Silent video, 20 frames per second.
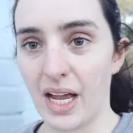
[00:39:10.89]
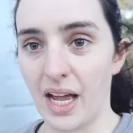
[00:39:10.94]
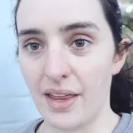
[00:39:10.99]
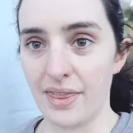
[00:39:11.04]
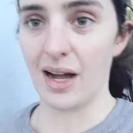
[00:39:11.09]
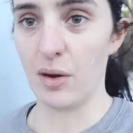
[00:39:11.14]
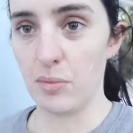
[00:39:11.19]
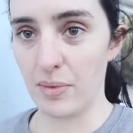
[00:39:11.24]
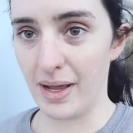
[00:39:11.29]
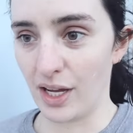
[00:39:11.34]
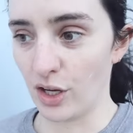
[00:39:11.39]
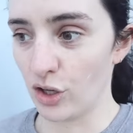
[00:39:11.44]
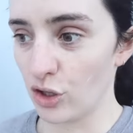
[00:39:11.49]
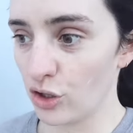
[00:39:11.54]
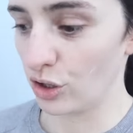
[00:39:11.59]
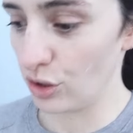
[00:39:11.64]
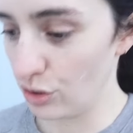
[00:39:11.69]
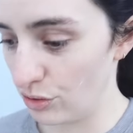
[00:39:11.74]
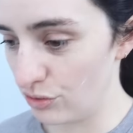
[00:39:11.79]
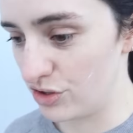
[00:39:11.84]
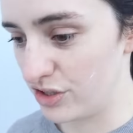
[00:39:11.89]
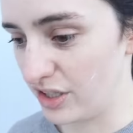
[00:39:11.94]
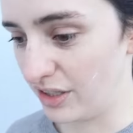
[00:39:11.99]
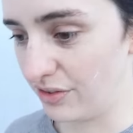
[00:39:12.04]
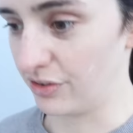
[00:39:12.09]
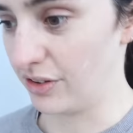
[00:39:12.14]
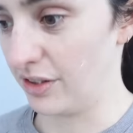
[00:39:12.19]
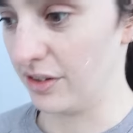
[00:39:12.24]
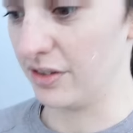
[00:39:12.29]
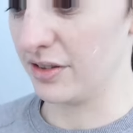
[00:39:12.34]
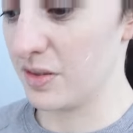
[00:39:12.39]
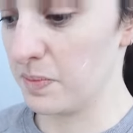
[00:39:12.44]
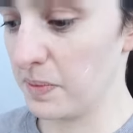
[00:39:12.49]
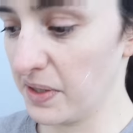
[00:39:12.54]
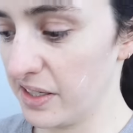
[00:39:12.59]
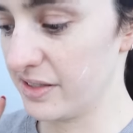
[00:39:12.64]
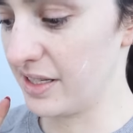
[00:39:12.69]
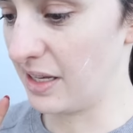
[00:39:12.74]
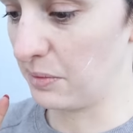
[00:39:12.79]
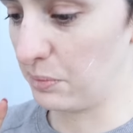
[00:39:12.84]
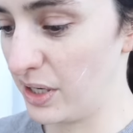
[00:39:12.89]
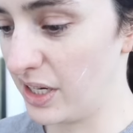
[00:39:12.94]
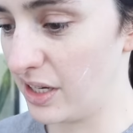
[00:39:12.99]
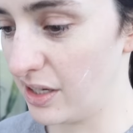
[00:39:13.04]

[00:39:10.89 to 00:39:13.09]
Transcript: and that'll make a huge difference, because then we